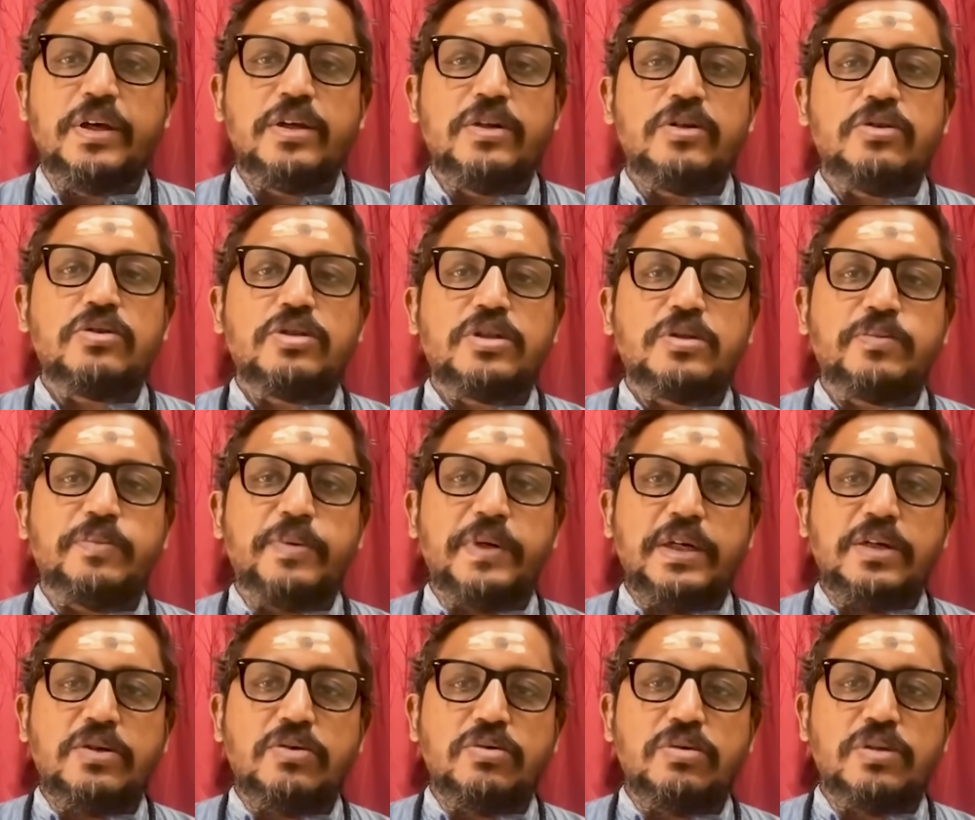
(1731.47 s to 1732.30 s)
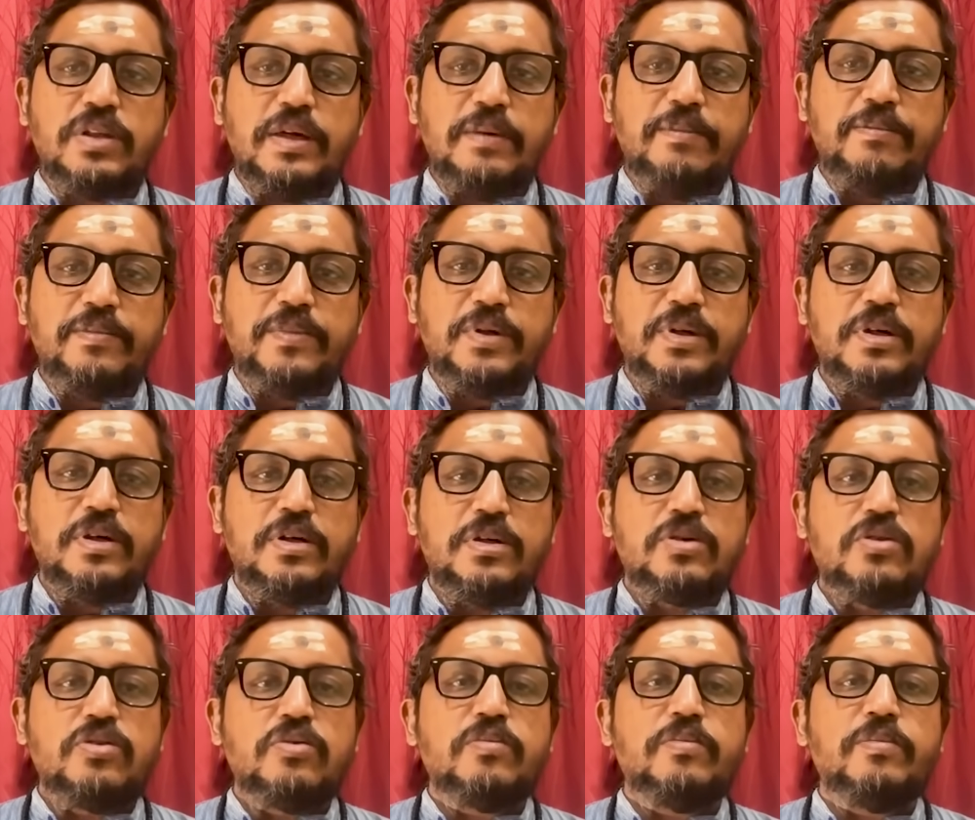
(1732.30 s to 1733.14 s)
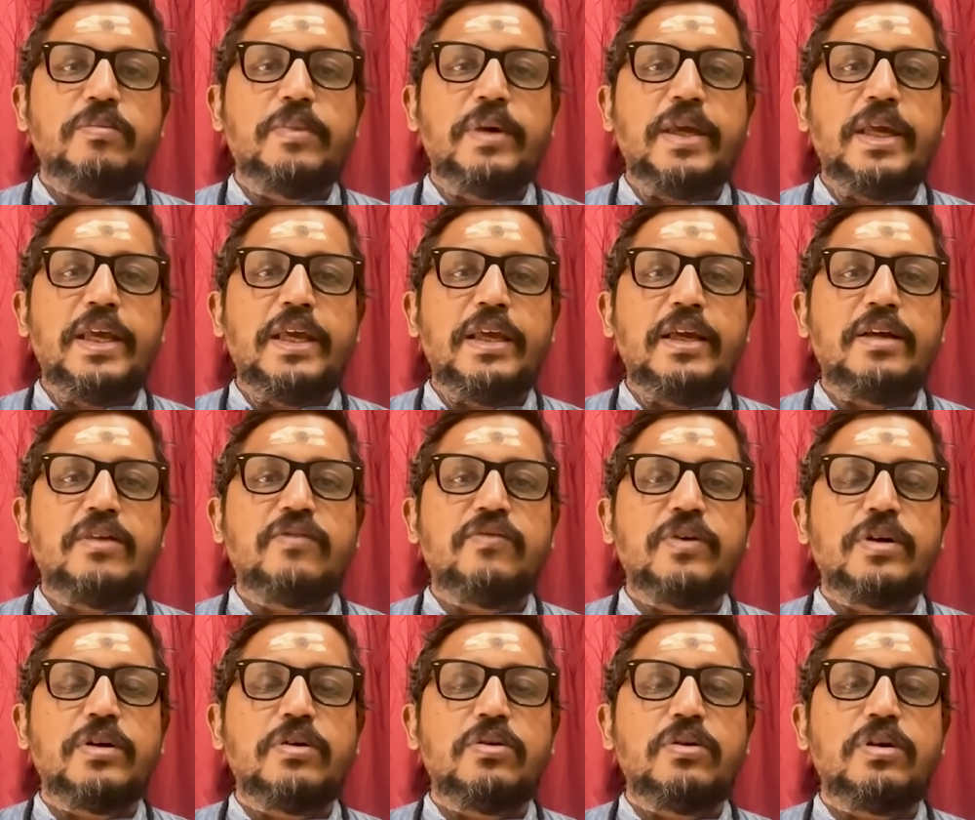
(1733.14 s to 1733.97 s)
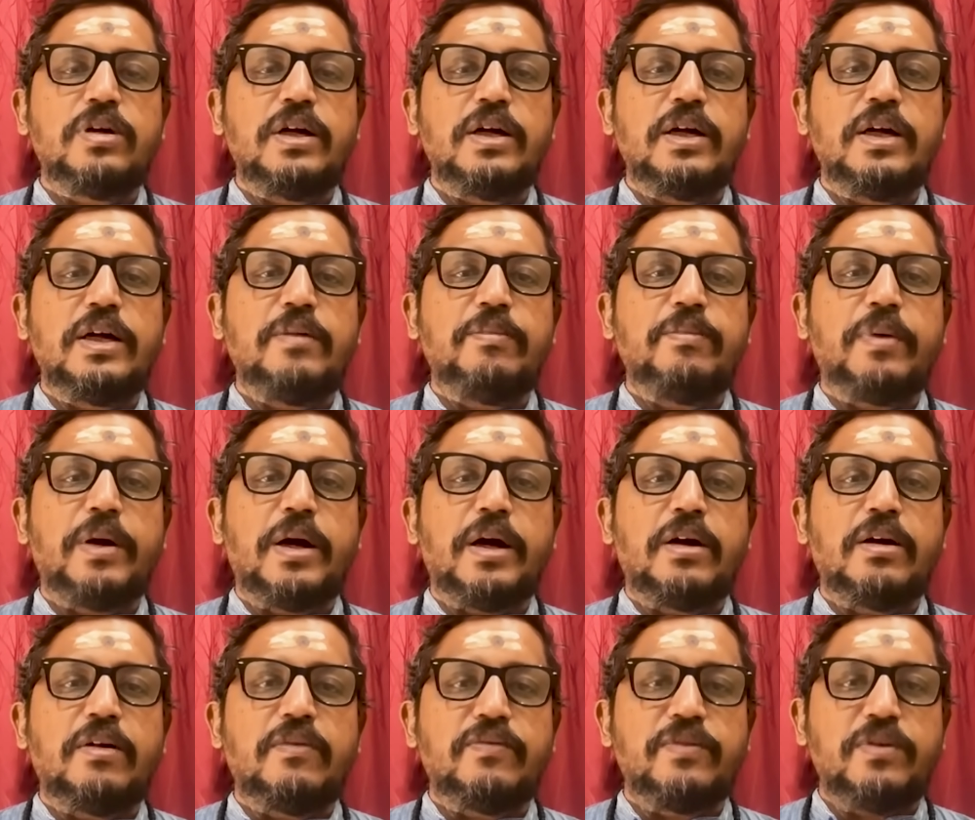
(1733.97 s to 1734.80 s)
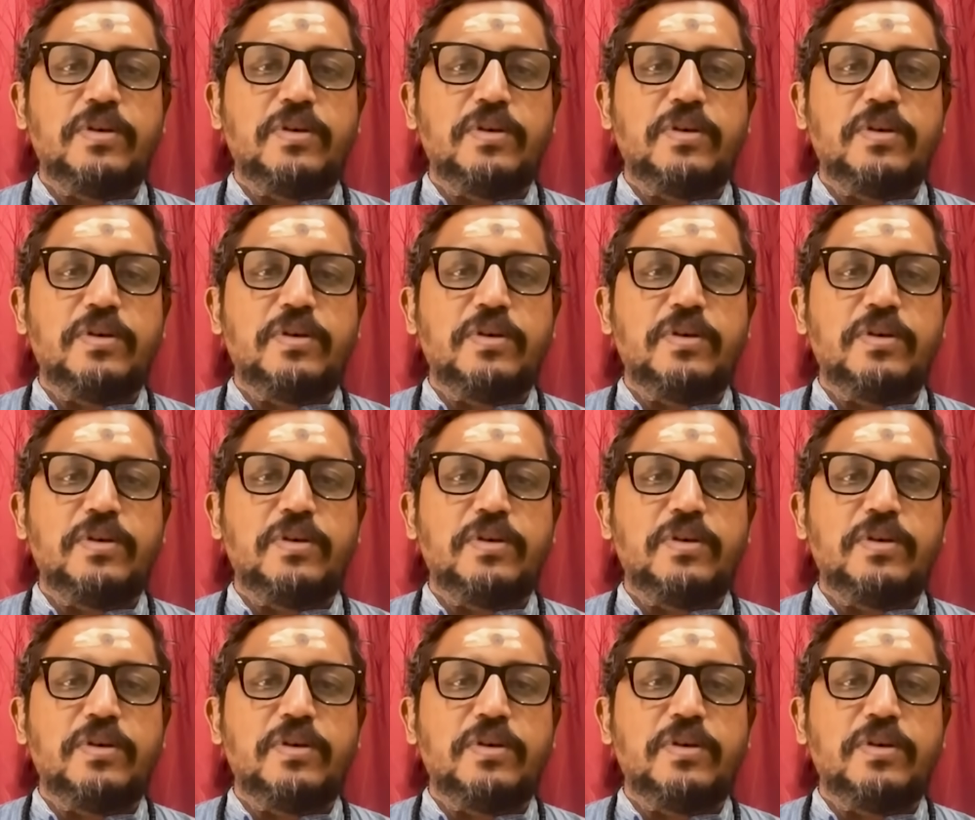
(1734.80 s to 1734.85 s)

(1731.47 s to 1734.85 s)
You speak to them, you make Vatuka a part of